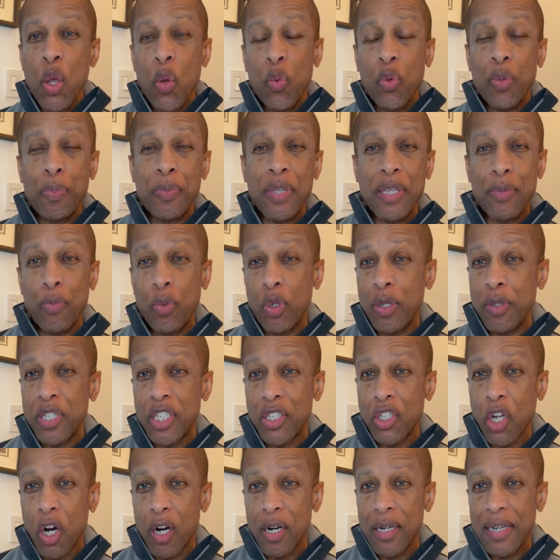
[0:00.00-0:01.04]
will
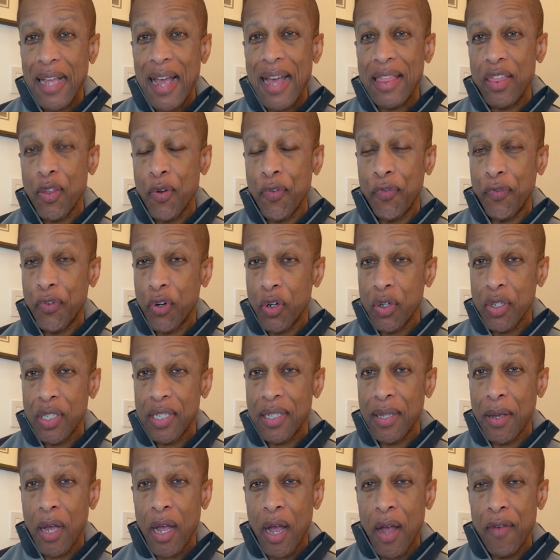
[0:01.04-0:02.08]
start at the
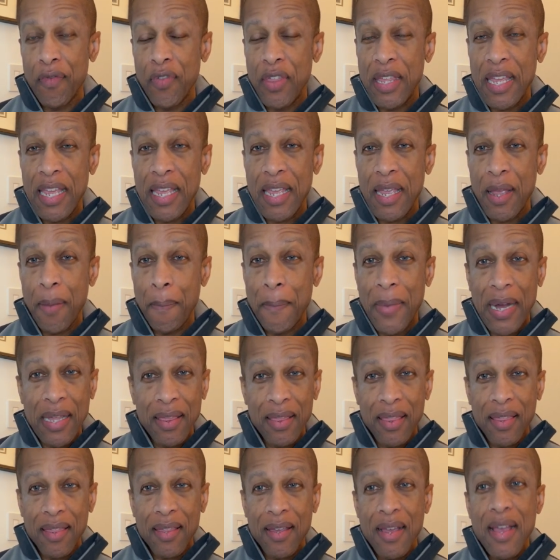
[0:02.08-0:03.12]
first of the
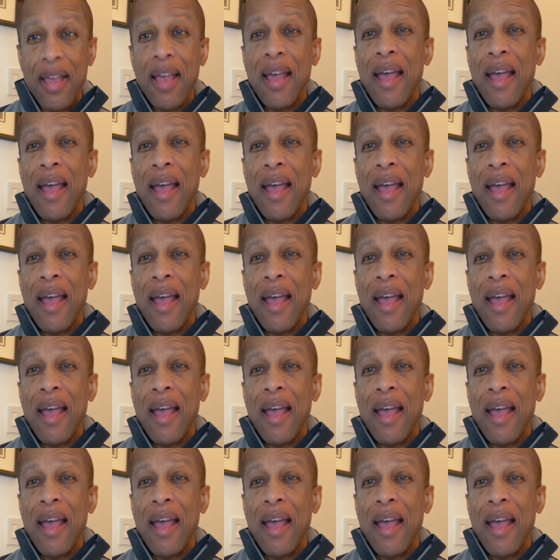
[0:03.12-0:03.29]
month,